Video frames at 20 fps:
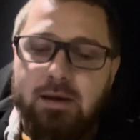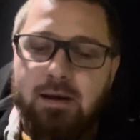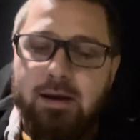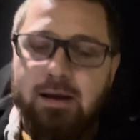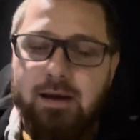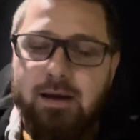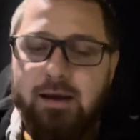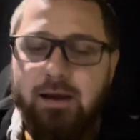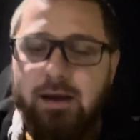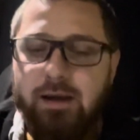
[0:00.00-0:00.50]

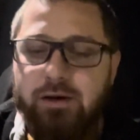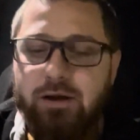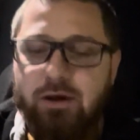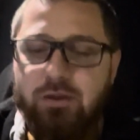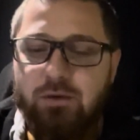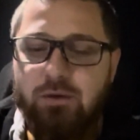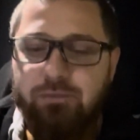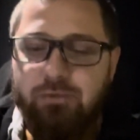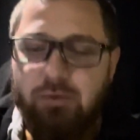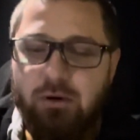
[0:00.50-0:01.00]
Uh,
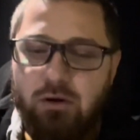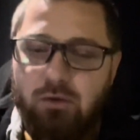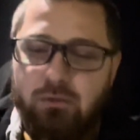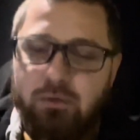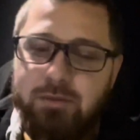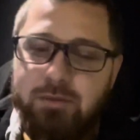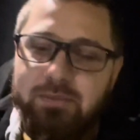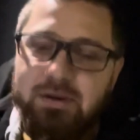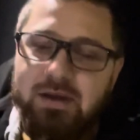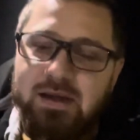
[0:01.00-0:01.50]
another pro
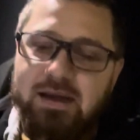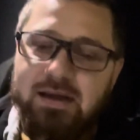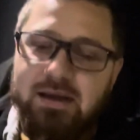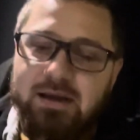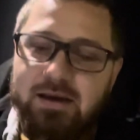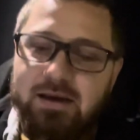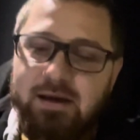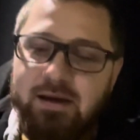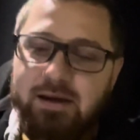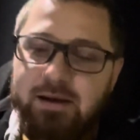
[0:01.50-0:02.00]
would
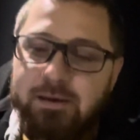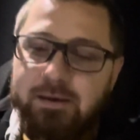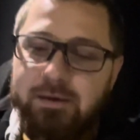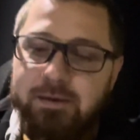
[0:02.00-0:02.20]
be uh,